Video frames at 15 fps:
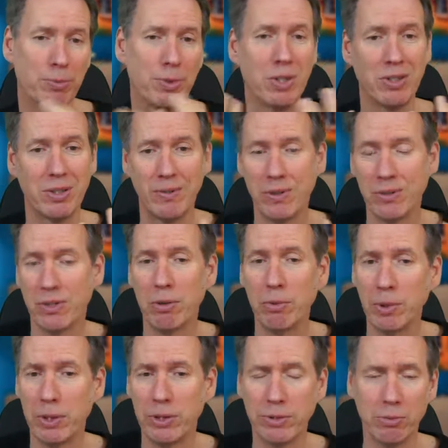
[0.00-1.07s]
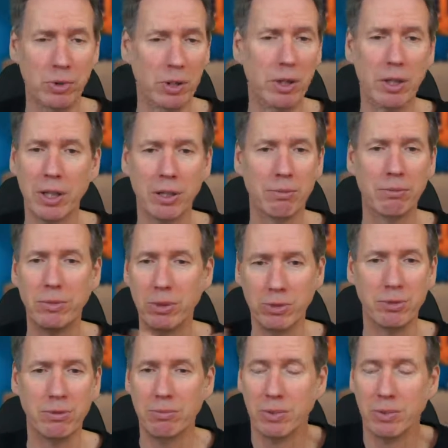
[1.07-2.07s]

because if the software doesn't work, then you